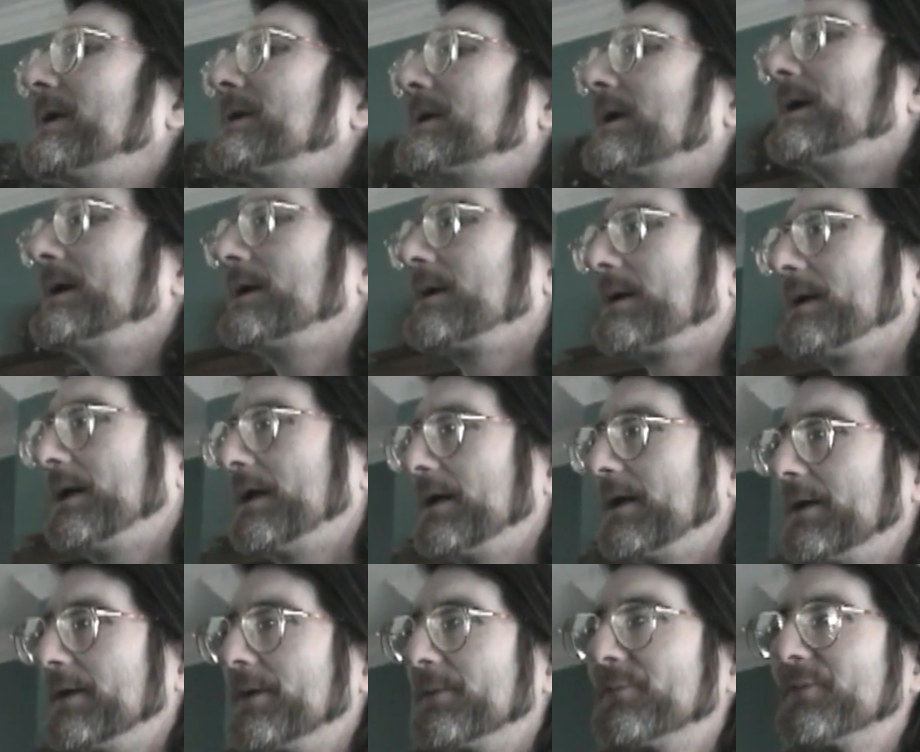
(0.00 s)
the hell out
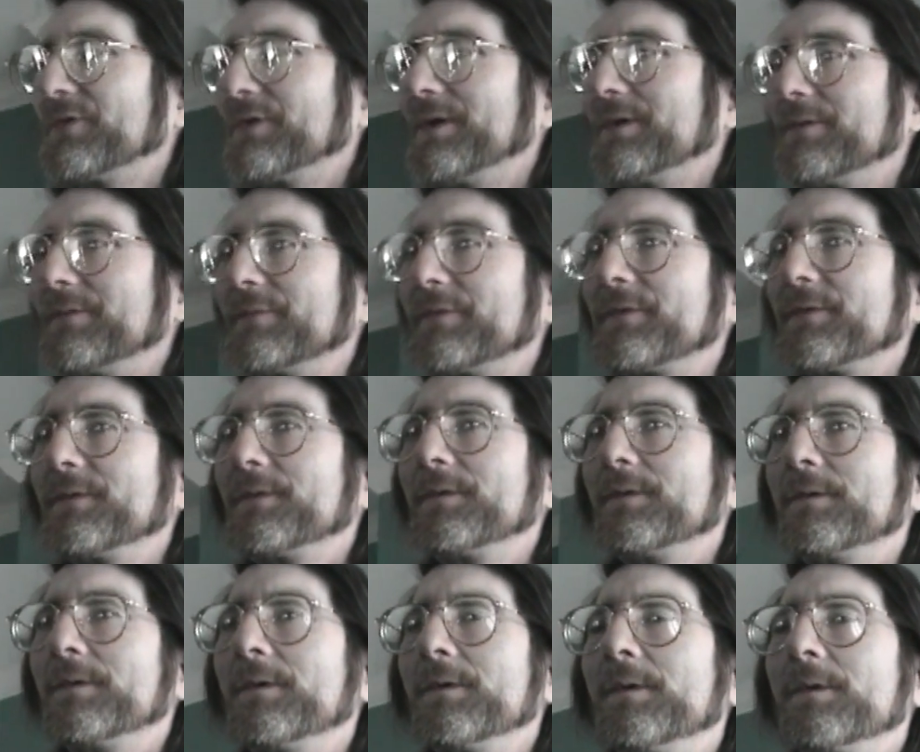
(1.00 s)
of themselves.
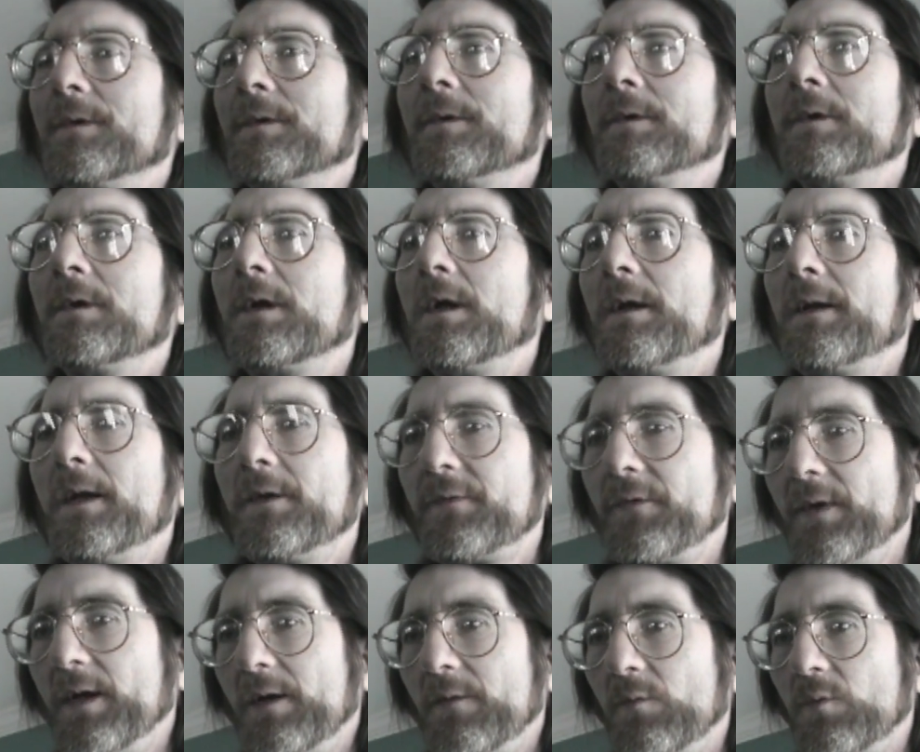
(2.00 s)
And that's
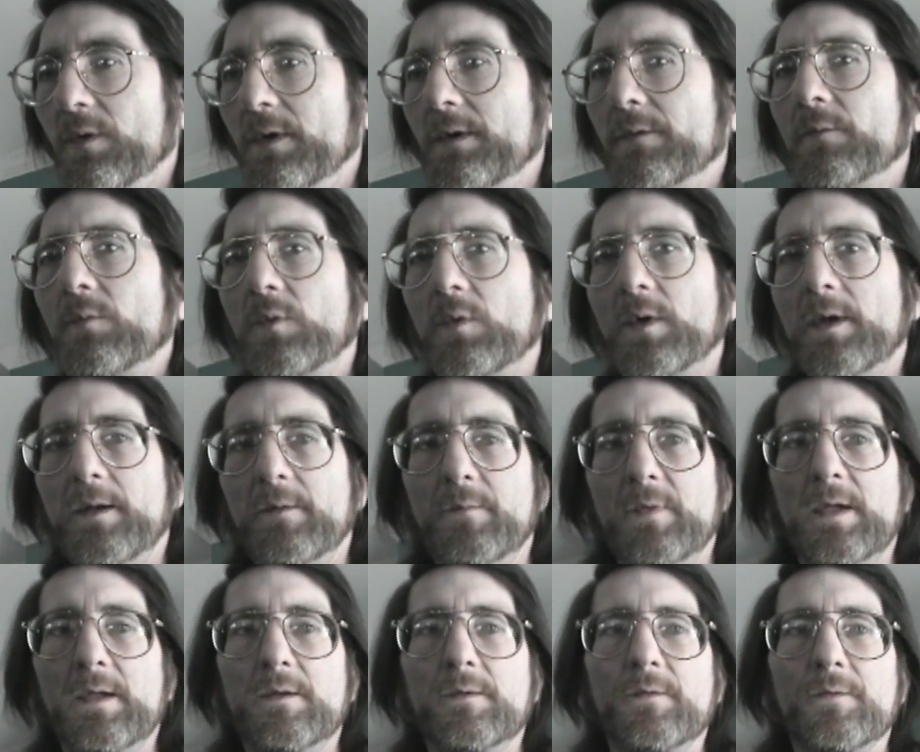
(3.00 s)
not what it
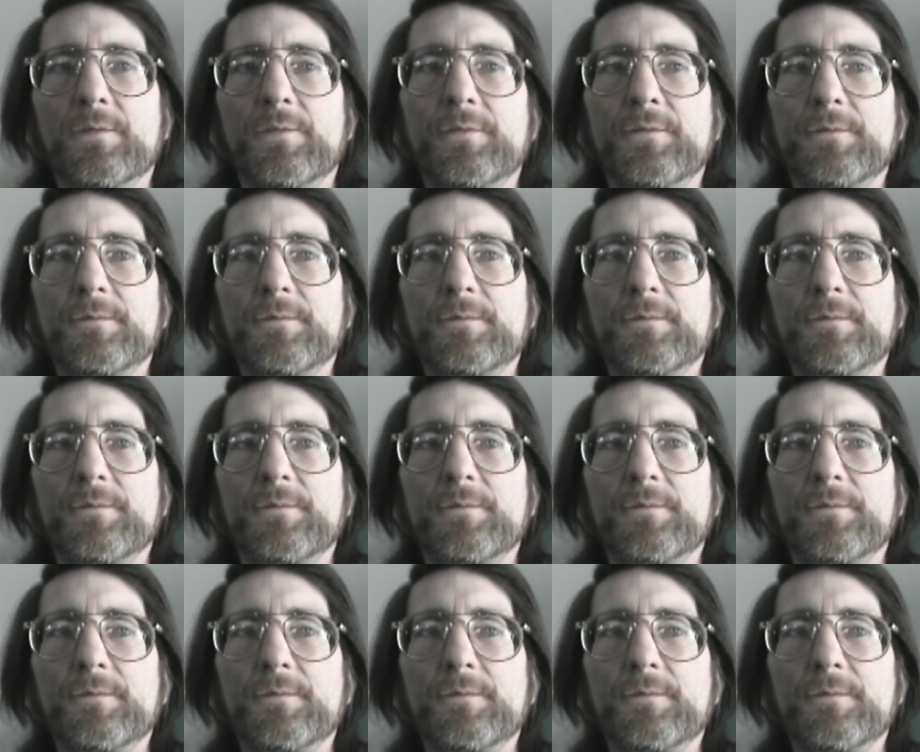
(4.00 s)
means.